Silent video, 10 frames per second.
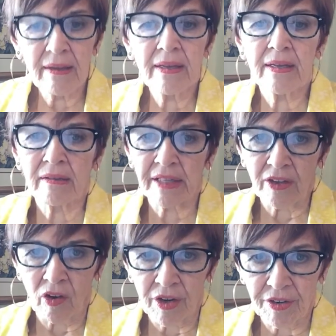a
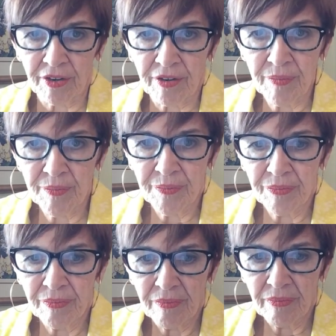healing on her,
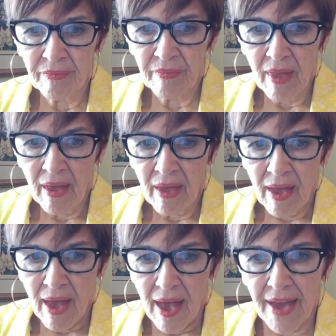
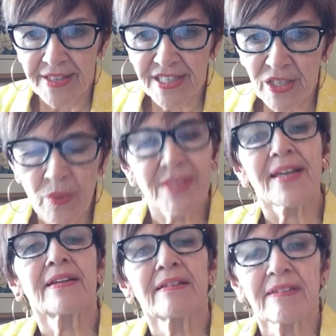and as soon as
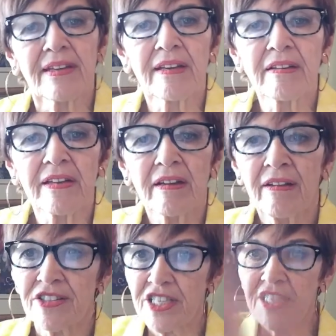I did the healing,
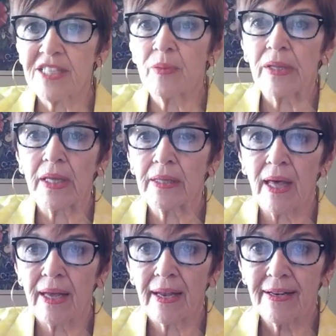she just went like
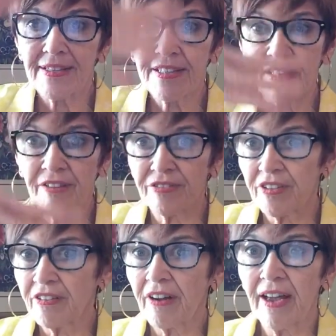that. She
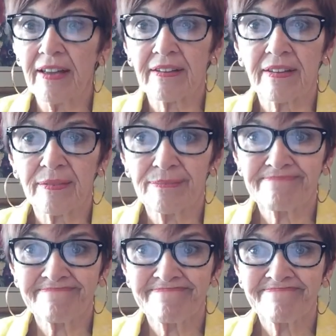lifted her hand.
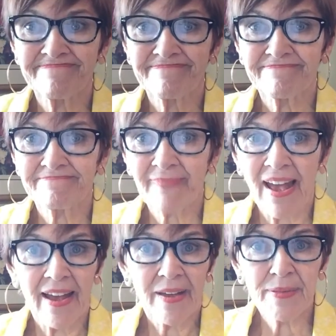It
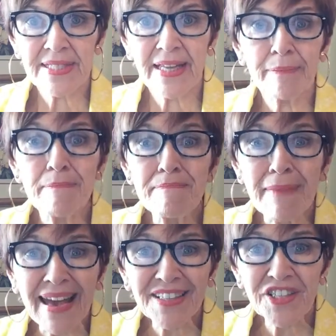was like
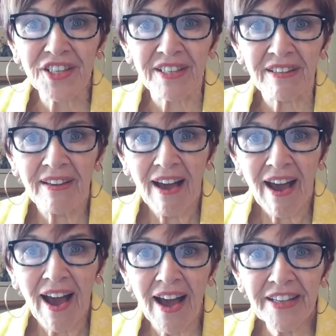magic.
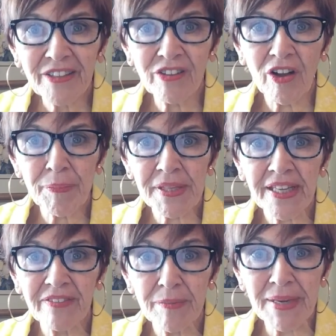I could not
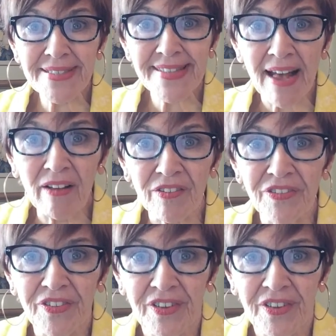believe it myself.